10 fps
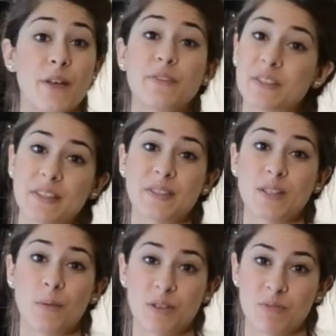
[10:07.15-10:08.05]
obviously
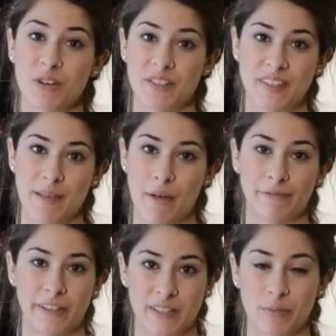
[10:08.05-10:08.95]
so much more to say about
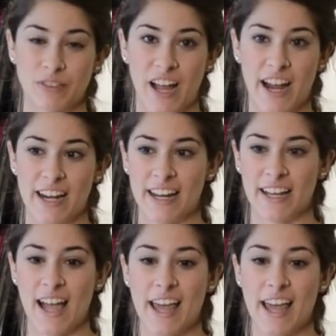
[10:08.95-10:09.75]
flexible dieting,